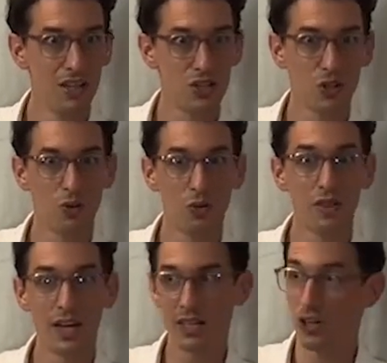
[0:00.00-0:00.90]
So
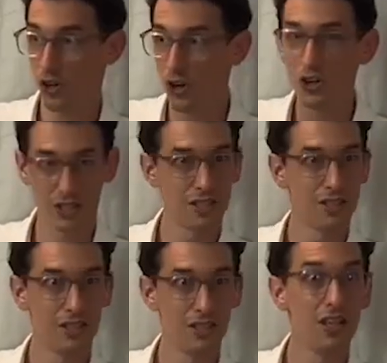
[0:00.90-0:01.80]
that hurt
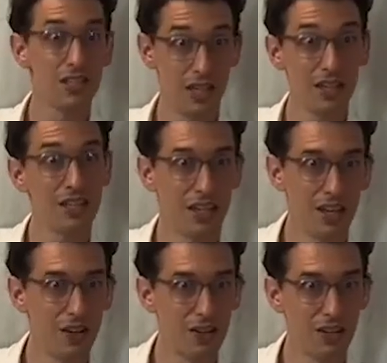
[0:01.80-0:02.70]
is an
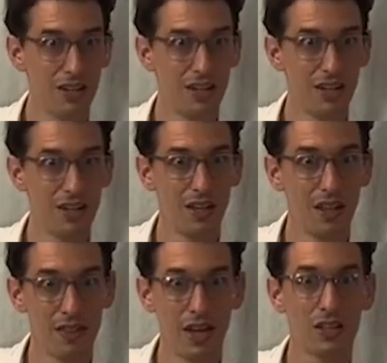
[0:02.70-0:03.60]
indicator
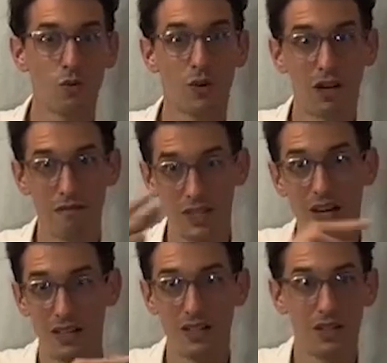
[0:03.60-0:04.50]
that what I've
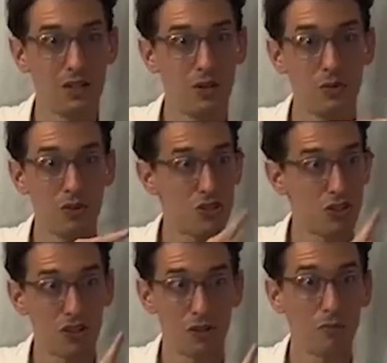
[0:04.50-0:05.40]
done was
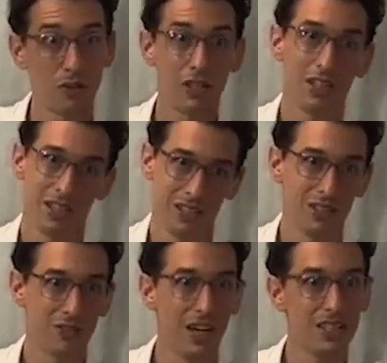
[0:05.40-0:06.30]
not completely
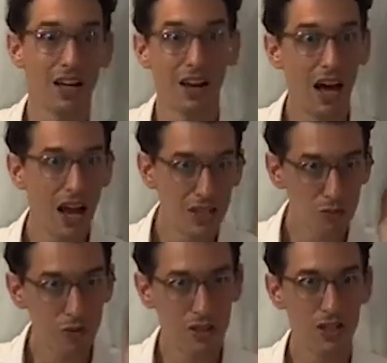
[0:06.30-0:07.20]
right,
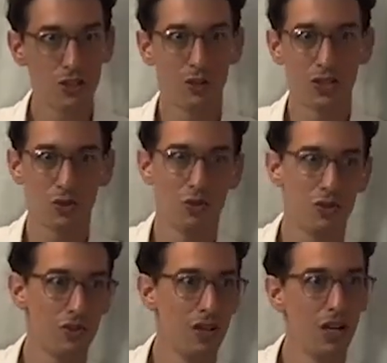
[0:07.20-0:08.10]
aligned with Ishvara's
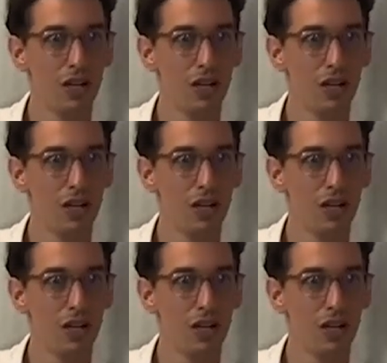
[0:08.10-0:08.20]
order.